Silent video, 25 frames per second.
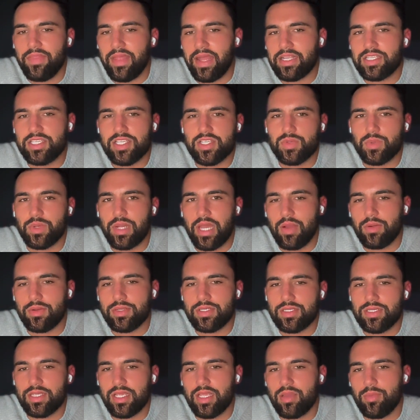yeah, that's
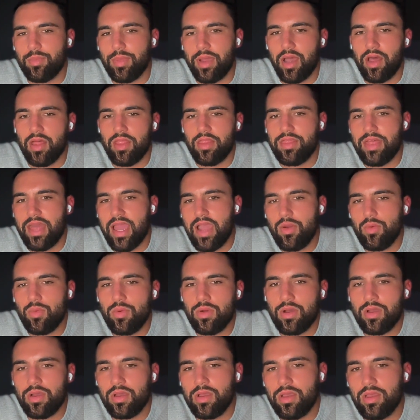just what I would say
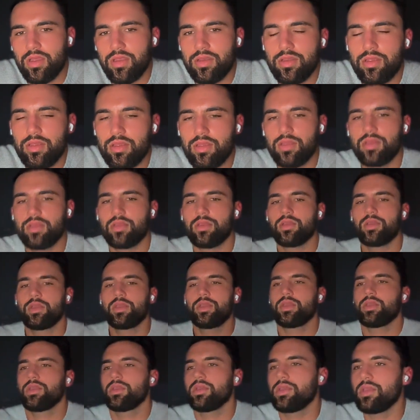about that one.
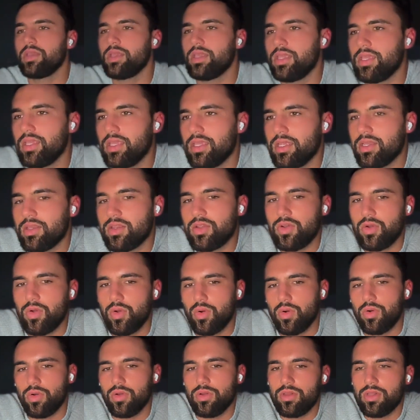
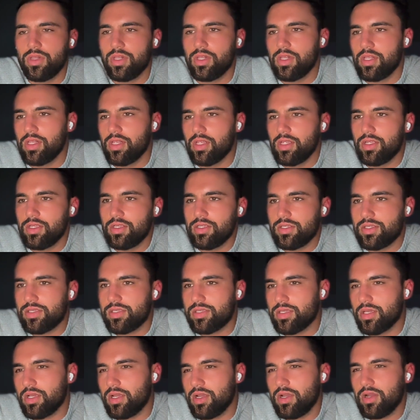And cool.
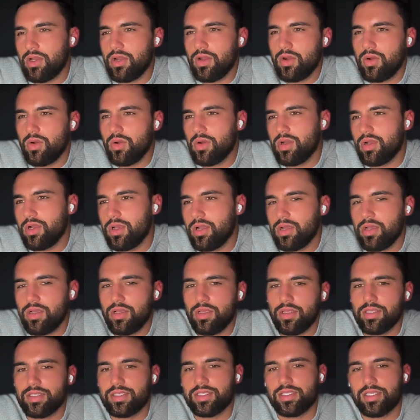
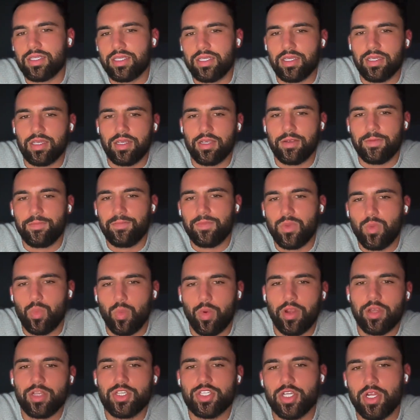So let's see
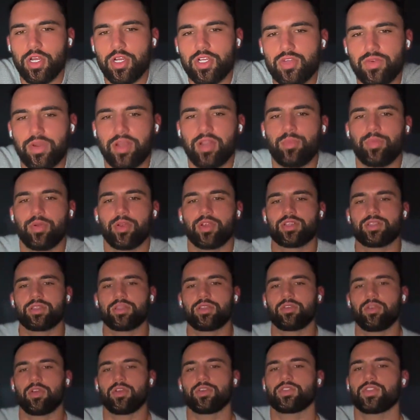here. Work, church,
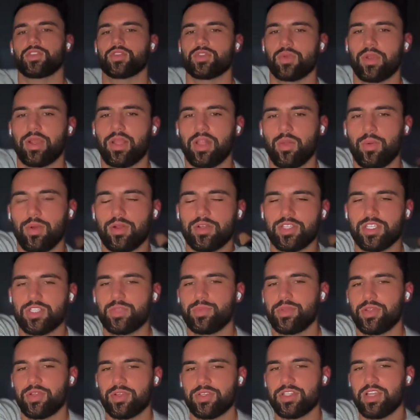random person in the grocery store,
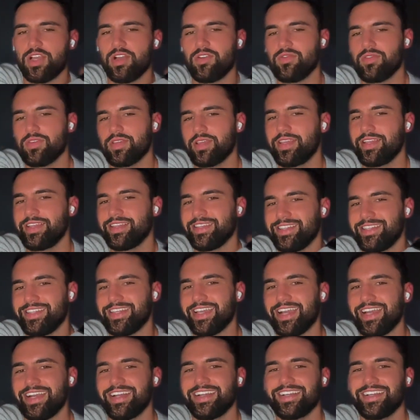lol. Just be yourself.